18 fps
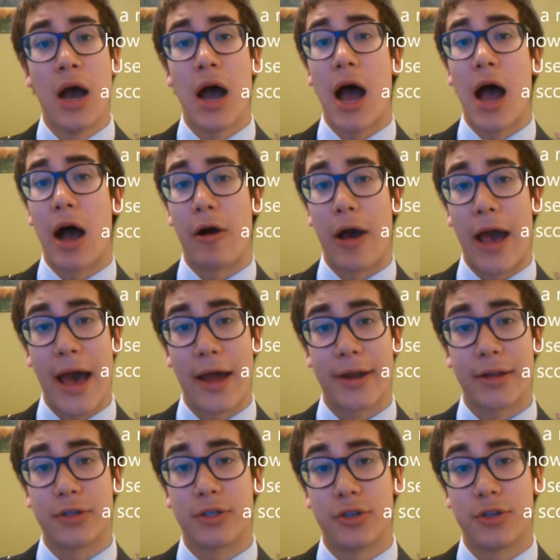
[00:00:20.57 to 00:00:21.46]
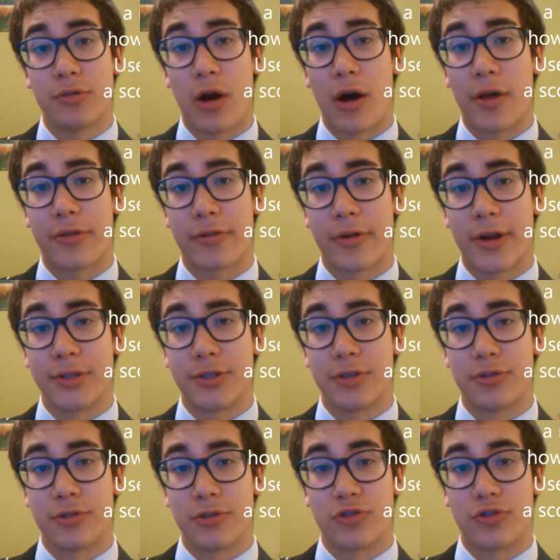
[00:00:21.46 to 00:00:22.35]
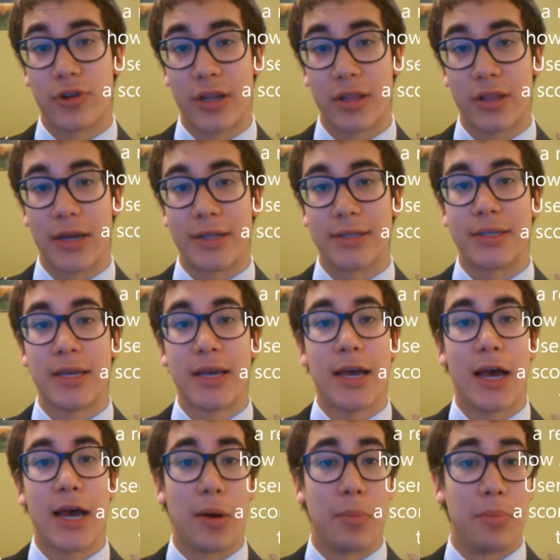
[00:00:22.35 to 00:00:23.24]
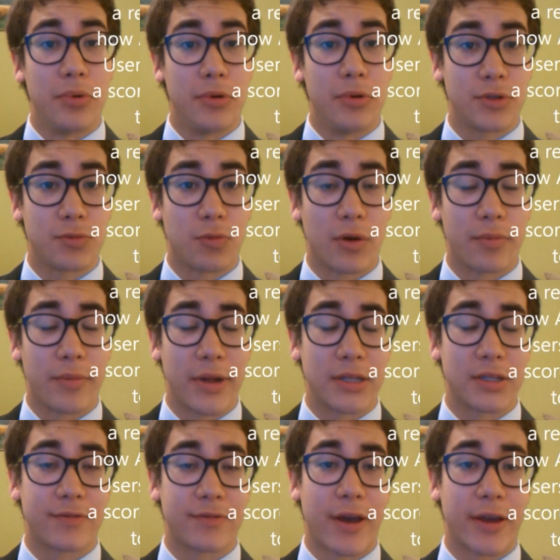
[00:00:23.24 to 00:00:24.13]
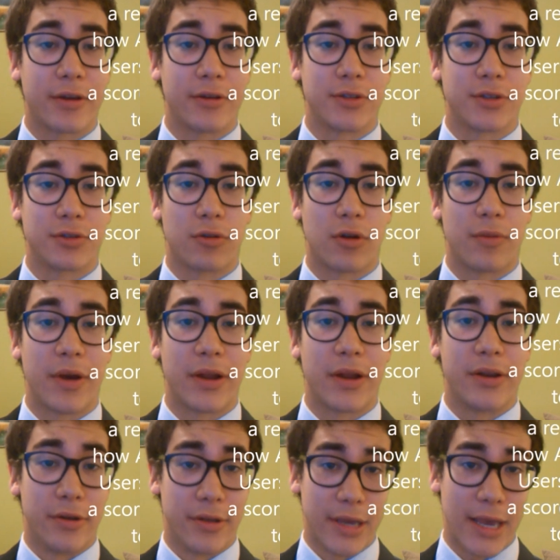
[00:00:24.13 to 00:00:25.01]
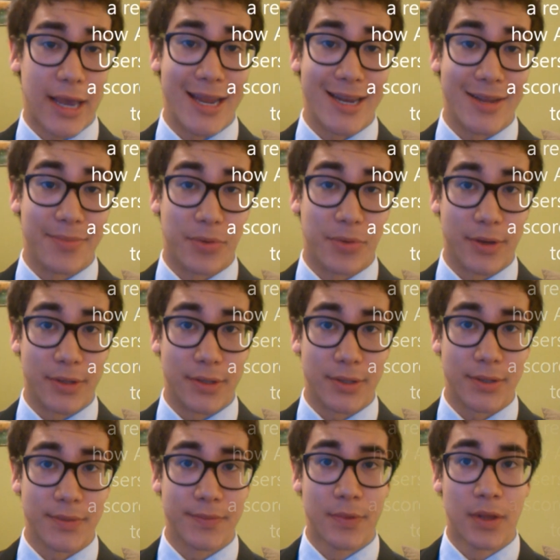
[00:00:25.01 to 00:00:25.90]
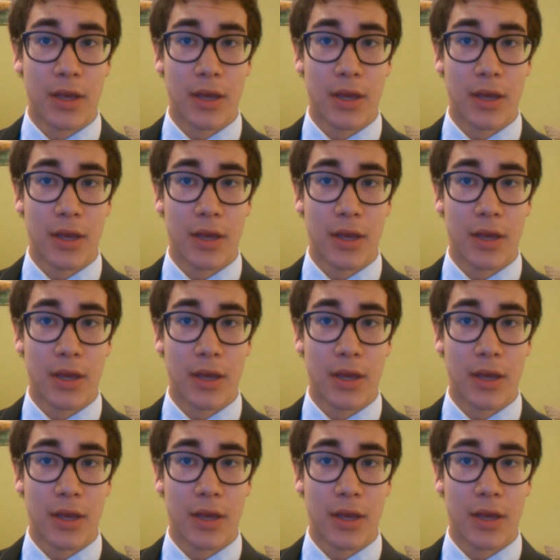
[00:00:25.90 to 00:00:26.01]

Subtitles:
how adding 2 Authorized User Trade lines help boost one man's FICO score by nearly 80 points.